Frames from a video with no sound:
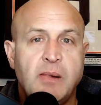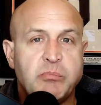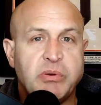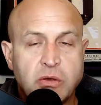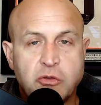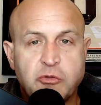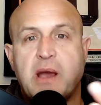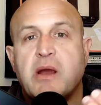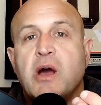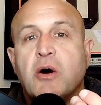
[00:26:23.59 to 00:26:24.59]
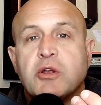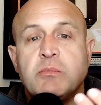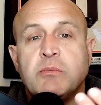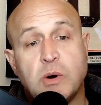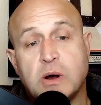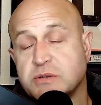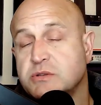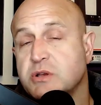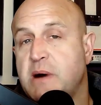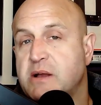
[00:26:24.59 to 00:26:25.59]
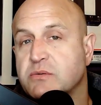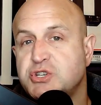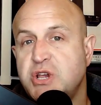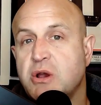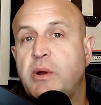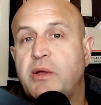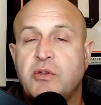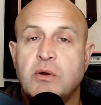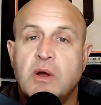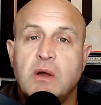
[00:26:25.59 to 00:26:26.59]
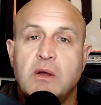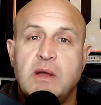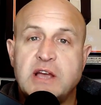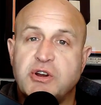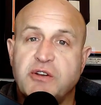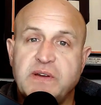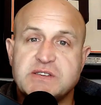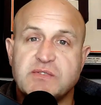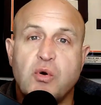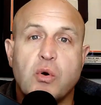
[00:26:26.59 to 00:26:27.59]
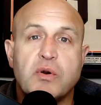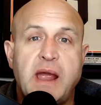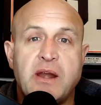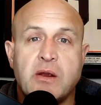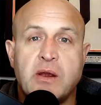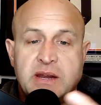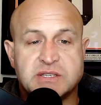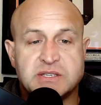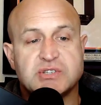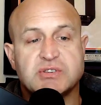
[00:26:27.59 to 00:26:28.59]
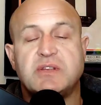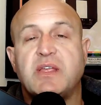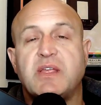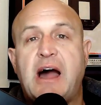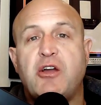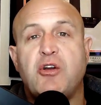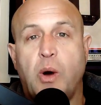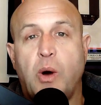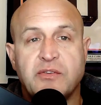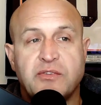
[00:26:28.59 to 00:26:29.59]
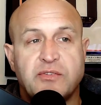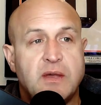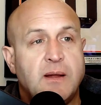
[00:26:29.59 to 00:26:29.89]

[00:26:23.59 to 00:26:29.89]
But you lose Barry Odom, who also took Michael Shearer with you as your defensive coordinator and essentially the guy who was